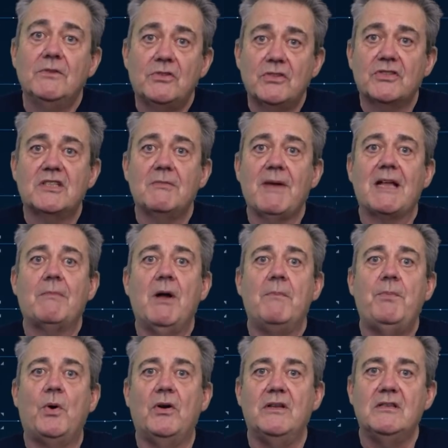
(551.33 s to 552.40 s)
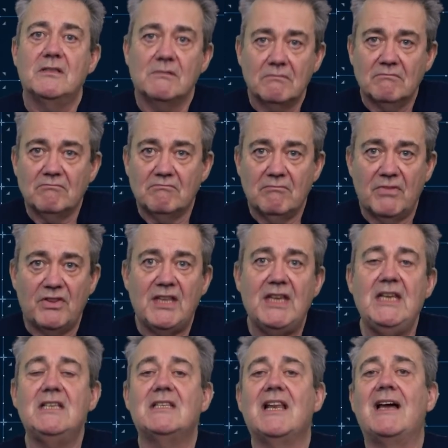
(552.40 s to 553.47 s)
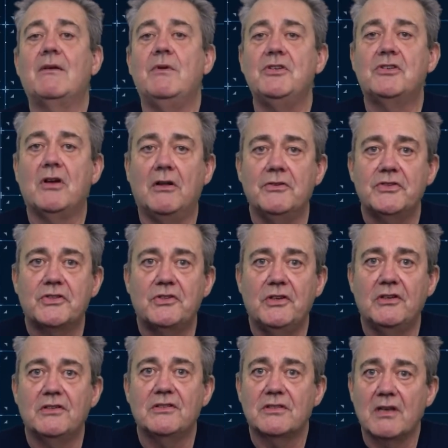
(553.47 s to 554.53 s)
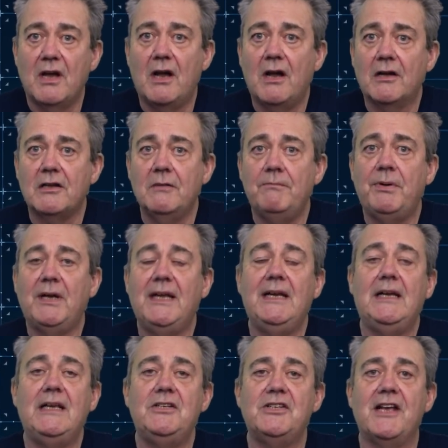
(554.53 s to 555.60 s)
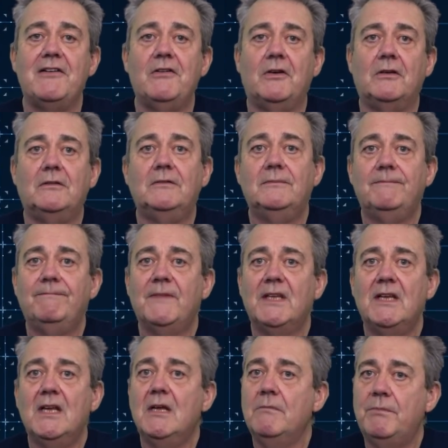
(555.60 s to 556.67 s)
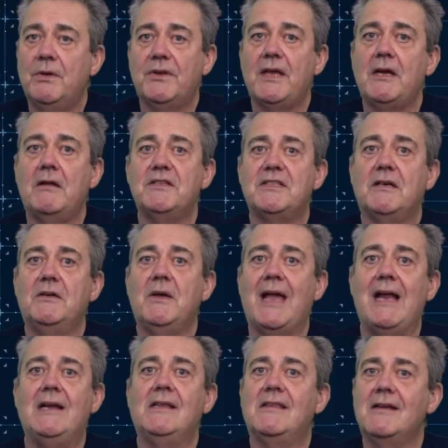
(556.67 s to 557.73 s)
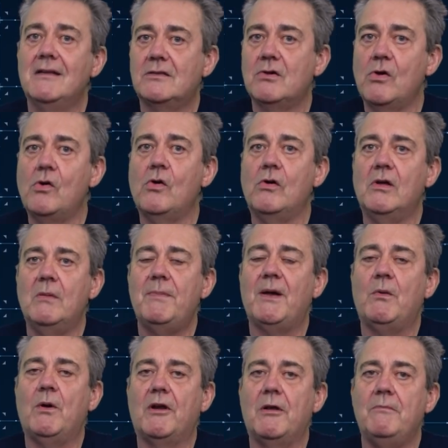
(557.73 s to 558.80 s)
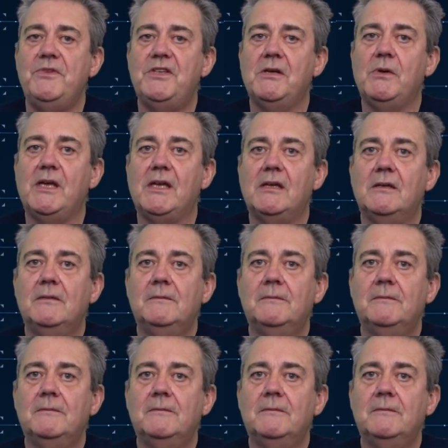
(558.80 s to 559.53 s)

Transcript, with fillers: Just to make my point, these language constructs are completely general, but they don't tell you anything at all about what I'm doing.